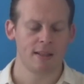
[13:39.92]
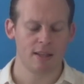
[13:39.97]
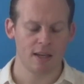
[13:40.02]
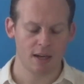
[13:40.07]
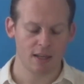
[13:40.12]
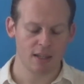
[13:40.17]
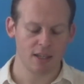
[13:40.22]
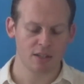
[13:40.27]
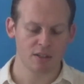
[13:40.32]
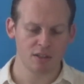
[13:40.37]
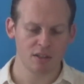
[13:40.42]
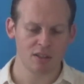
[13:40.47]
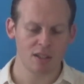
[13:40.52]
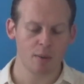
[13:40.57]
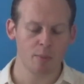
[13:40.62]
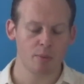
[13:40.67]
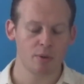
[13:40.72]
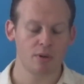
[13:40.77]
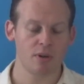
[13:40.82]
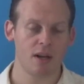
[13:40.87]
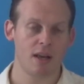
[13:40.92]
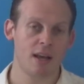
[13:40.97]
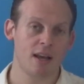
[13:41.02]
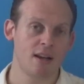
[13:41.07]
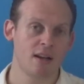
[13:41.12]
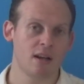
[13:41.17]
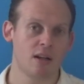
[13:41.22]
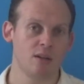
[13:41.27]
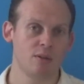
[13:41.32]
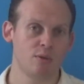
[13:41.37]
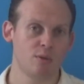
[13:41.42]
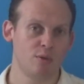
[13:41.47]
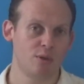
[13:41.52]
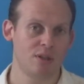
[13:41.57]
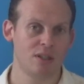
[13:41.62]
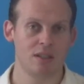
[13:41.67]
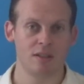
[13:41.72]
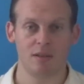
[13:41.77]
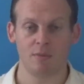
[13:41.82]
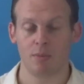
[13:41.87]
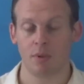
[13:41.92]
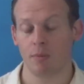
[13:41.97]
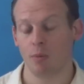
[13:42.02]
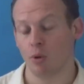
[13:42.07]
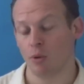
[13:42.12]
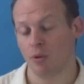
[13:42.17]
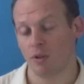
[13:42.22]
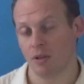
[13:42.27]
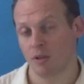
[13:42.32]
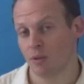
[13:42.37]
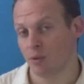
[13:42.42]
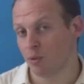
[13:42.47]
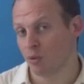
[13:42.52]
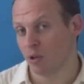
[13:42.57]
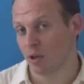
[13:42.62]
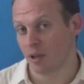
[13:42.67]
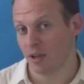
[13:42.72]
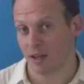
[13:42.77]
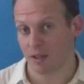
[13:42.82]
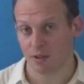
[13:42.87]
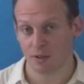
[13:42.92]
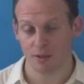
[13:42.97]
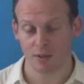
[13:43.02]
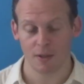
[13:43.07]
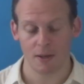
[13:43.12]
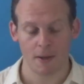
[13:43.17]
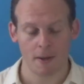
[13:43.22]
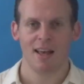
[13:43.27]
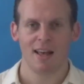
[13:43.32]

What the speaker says: the connections number, and also you can promote things to your connections.